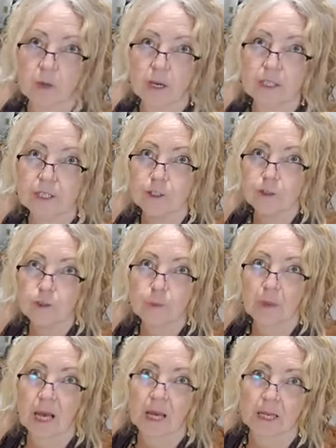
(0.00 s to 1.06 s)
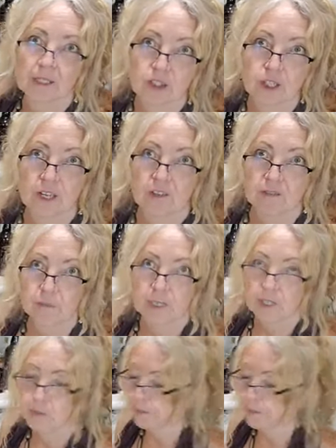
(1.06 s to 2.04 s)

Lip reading: a huge batch of pickled